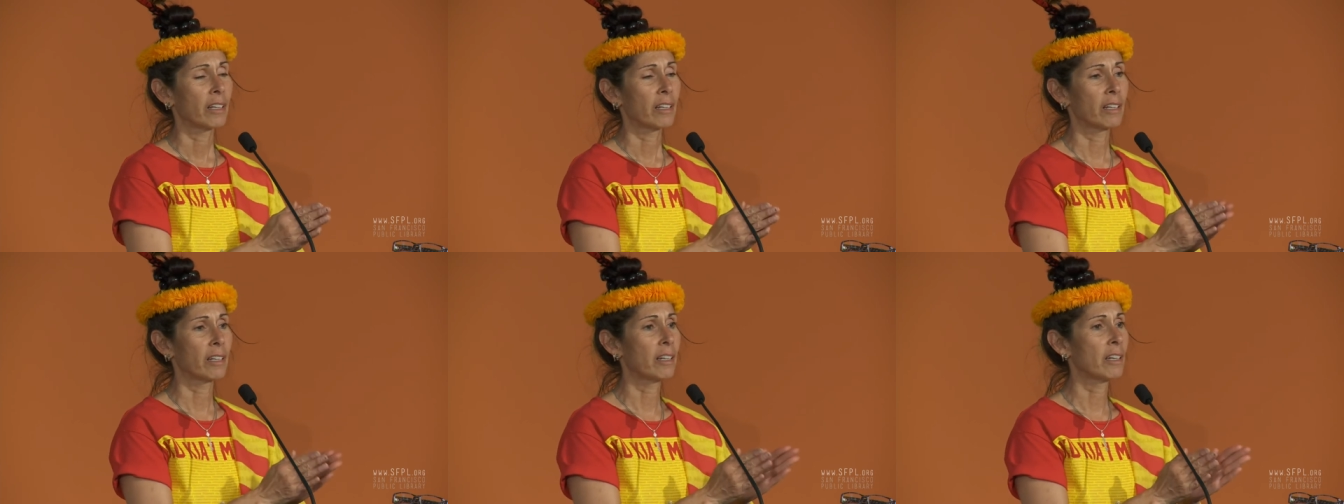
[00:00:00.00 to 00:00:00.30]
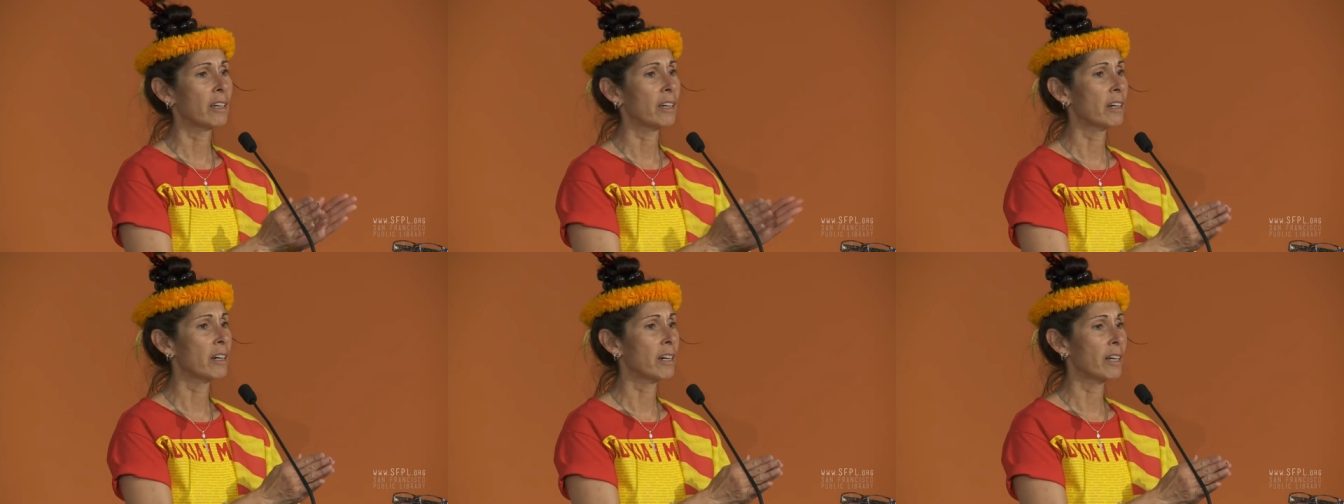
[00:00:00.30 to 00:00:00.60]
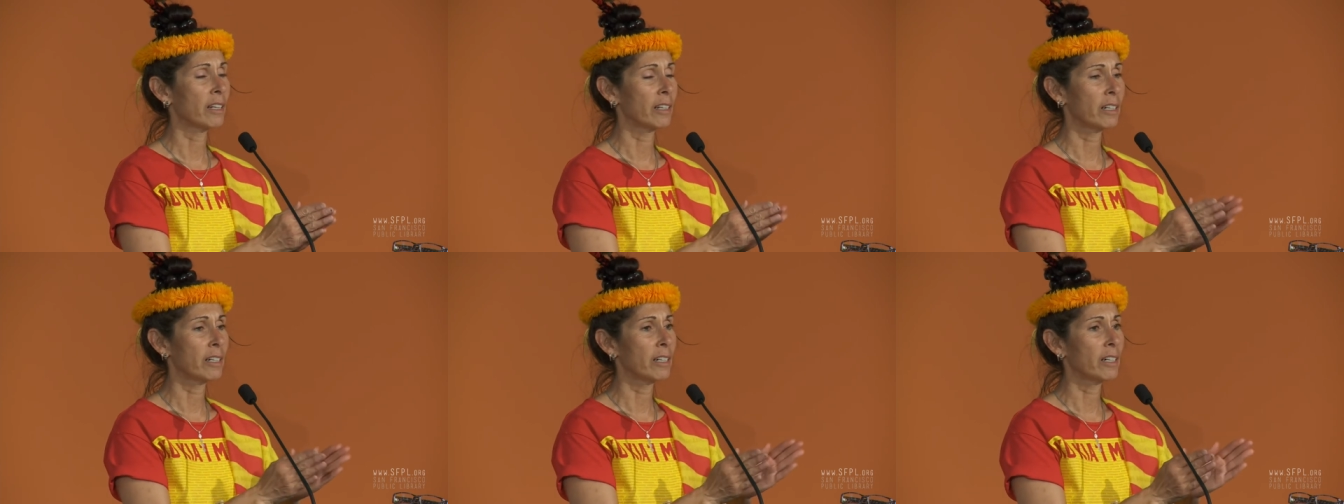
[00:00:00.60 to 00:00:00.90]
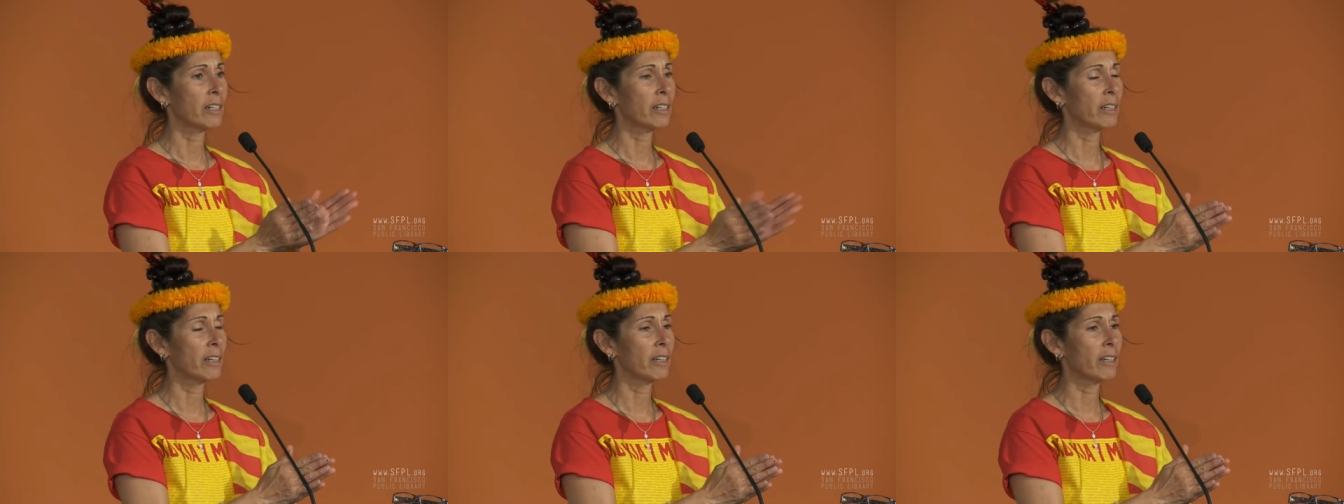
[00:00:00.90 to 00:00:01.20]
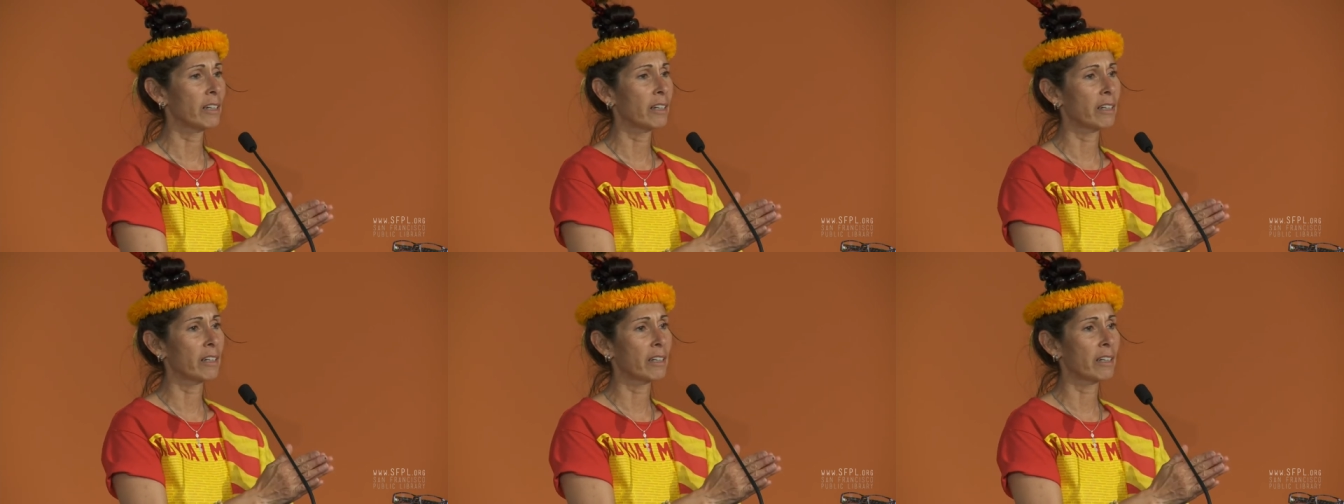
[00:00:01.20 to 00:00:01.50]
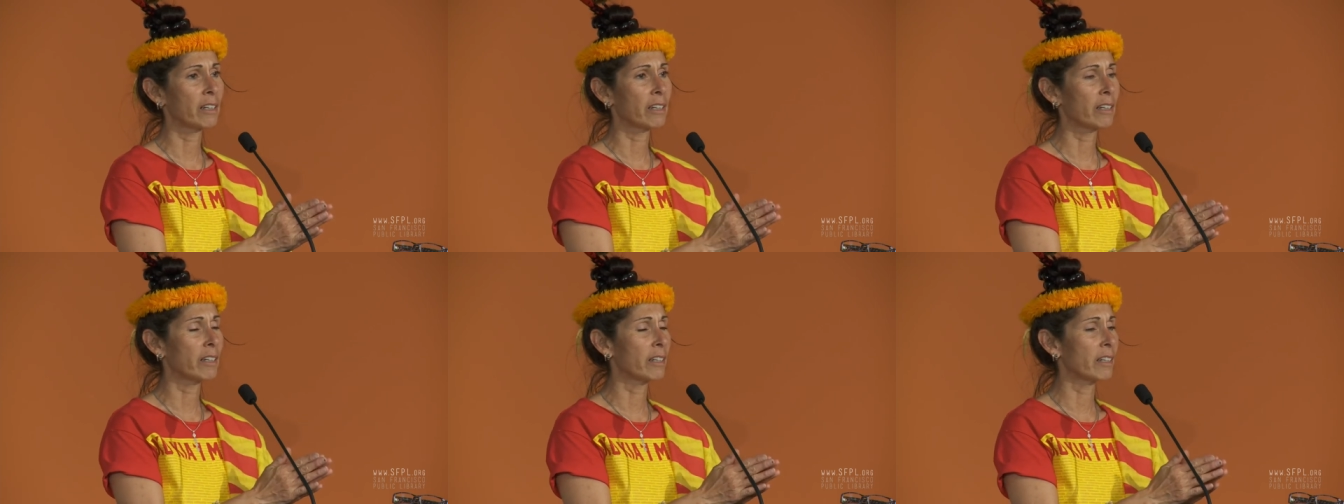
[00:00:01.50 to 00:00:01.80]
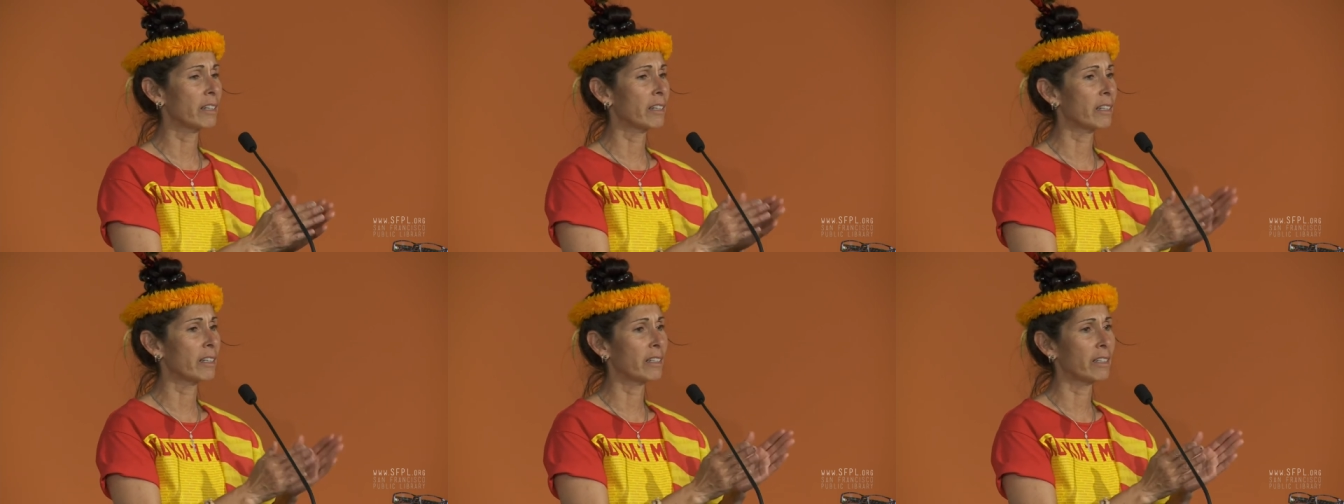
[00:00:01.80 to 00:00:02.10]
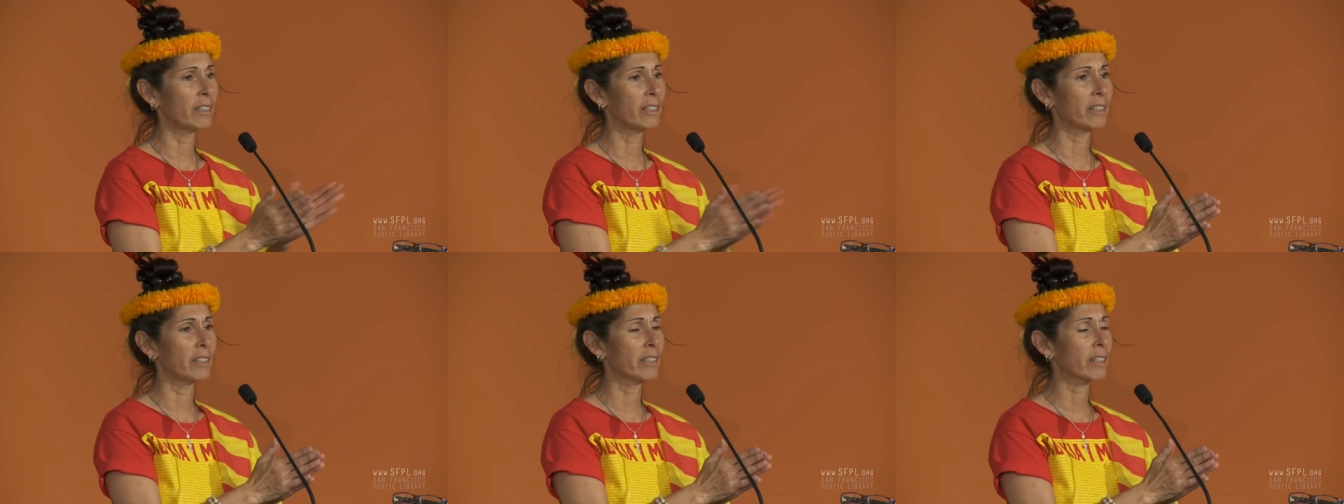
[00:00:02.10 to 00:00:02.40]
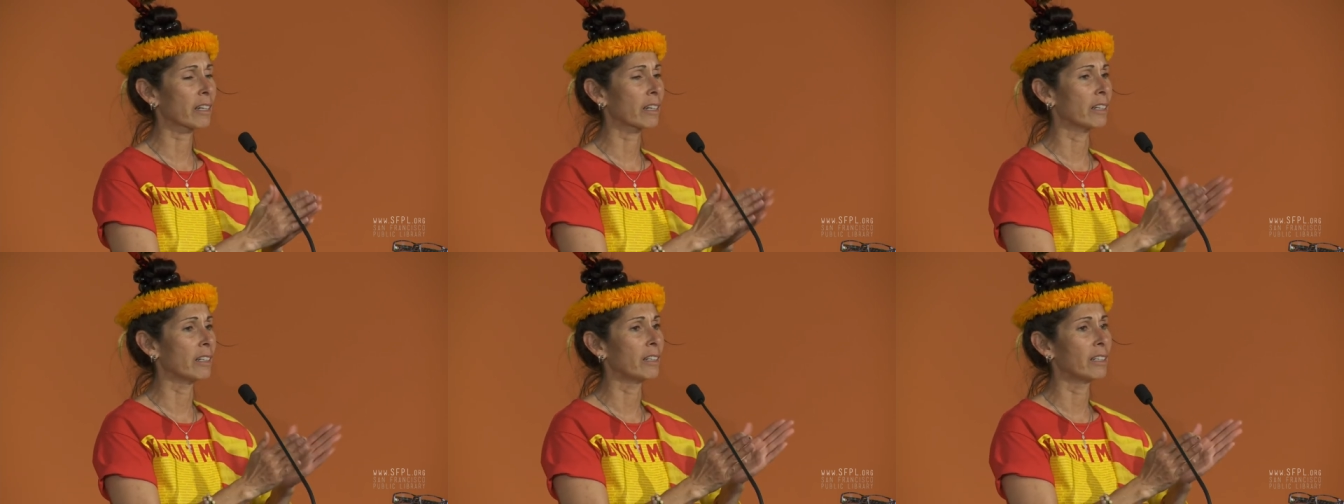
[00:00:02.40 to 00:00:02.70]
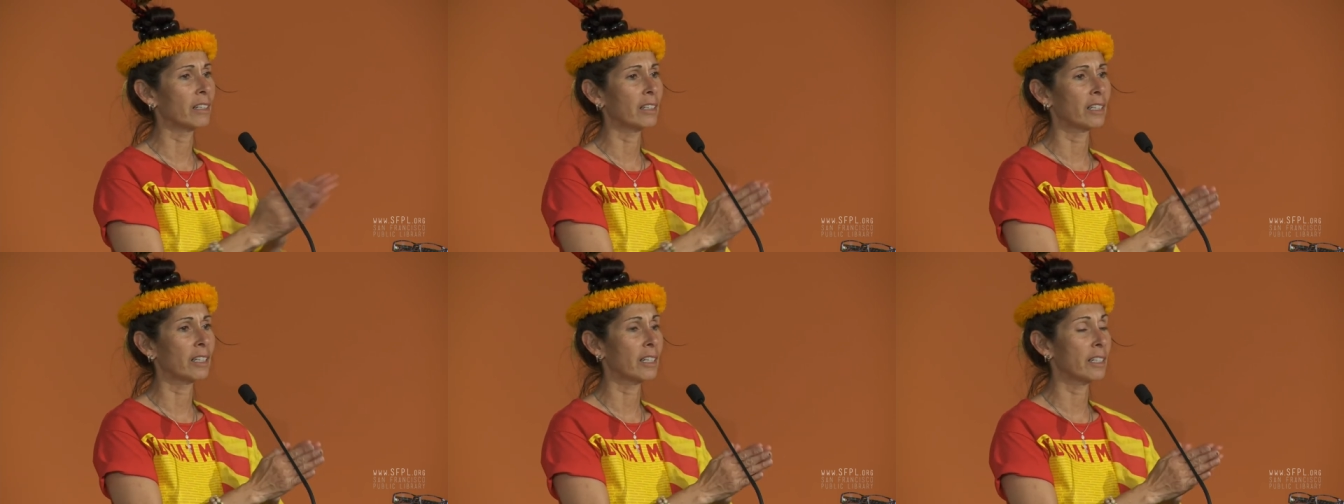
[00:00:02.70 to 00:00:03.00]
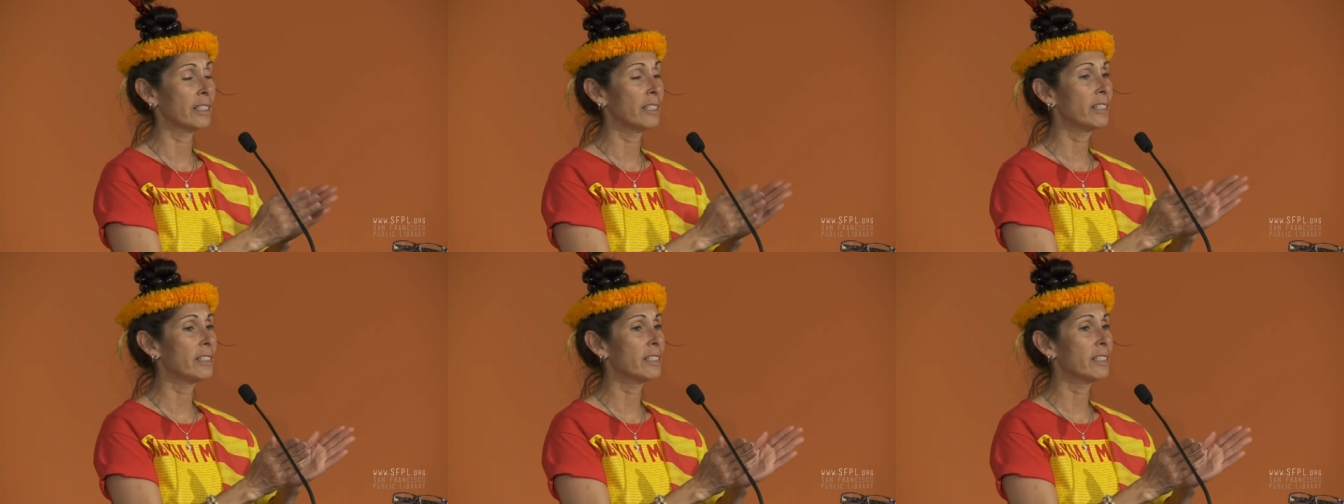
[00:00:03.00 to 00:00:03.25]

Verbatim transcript: E ala e kala I